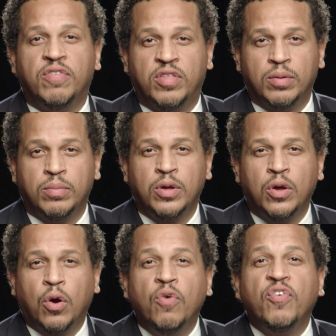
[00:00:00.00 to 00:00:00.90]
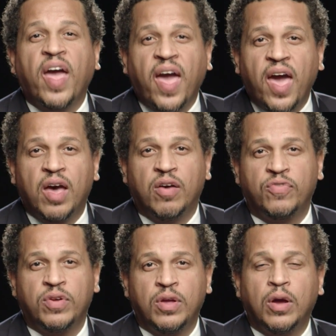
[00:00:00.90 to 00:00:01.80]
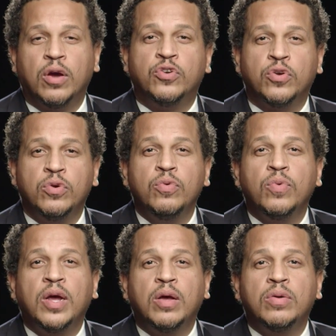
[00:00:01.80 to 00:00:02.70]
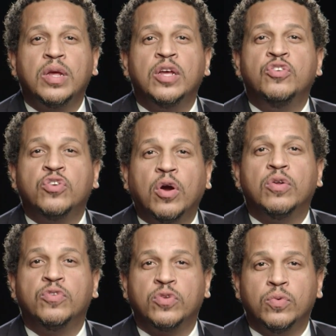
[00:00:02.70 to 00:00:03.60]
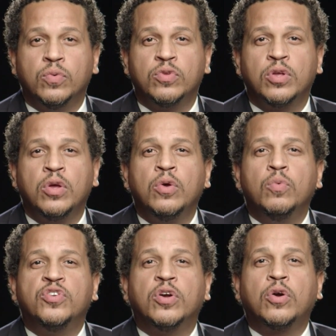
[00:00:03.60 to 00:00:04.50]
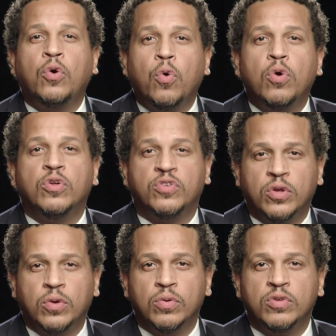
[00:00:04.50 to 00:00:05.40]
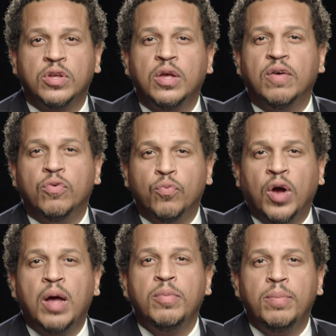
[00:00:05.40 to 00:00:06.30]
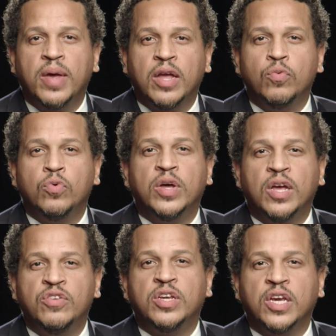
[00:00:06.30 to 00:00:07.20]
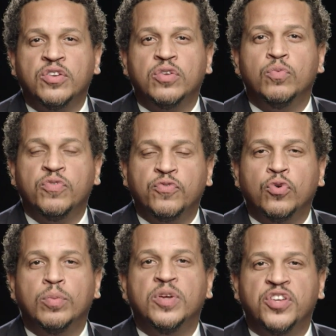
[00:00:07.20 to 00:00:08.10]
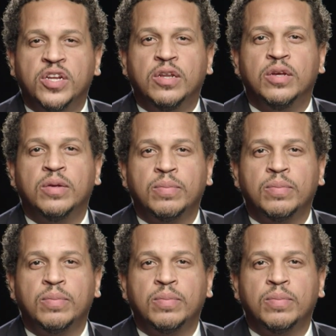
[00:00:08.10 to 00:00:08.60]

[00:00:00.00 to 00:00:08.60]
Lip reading: of them, over half, are turnaround and charter schools, which are cornerstones of the Rahm Emanuel education reform agenda.